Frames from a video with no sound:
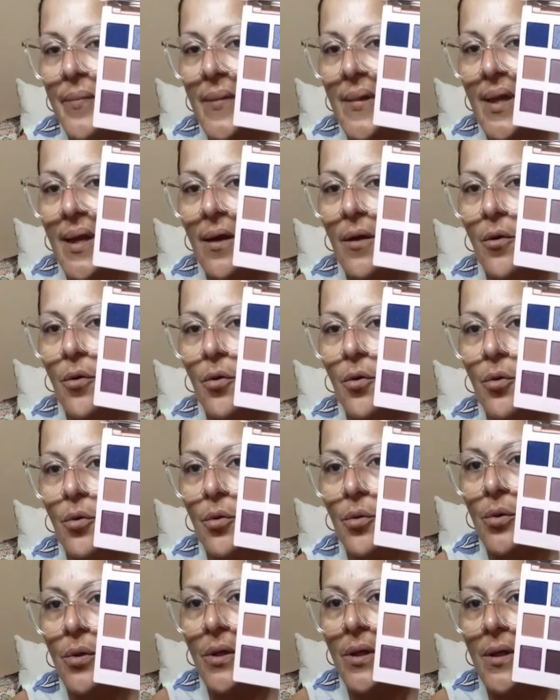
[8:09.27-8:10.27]
that
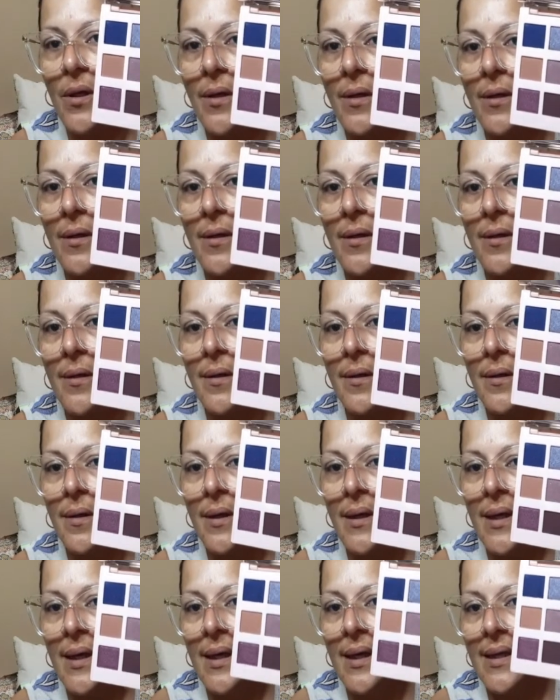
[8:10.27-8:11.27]
gold.
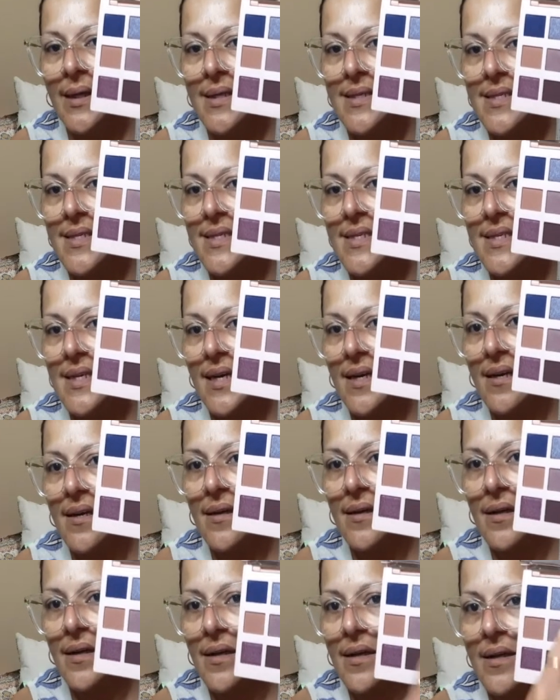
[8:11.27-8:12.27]
This is like
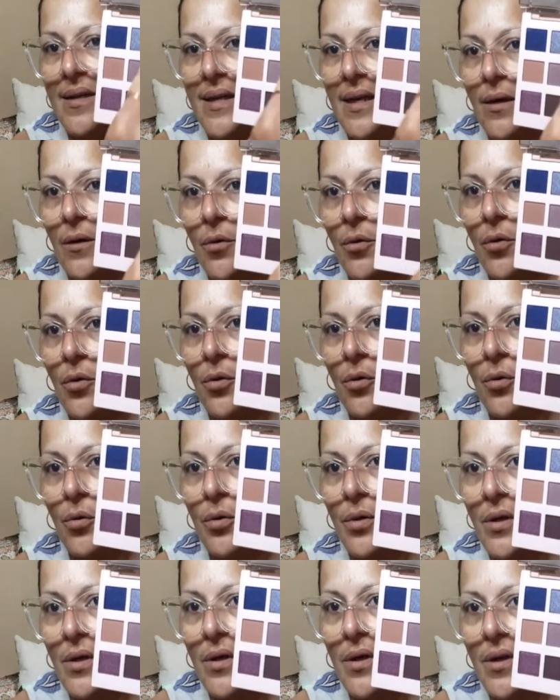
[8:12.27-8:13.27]
a yellow gold,
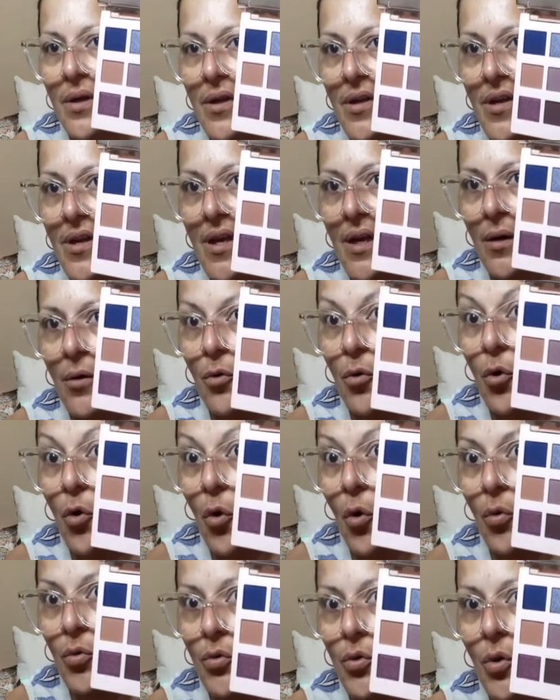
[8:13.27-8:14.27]
like yellow
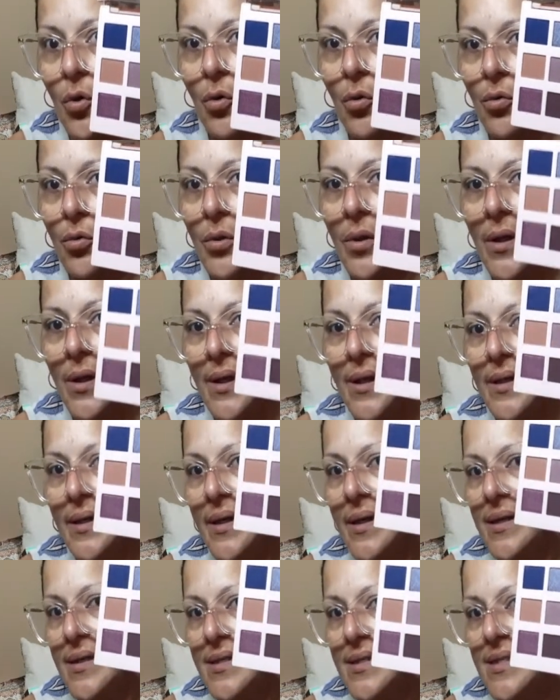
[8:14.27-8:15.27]
gold. And
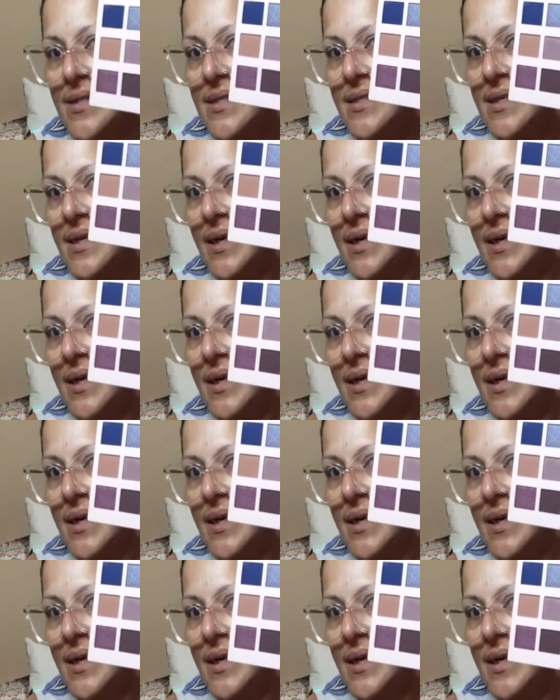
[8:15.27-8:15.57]
then this is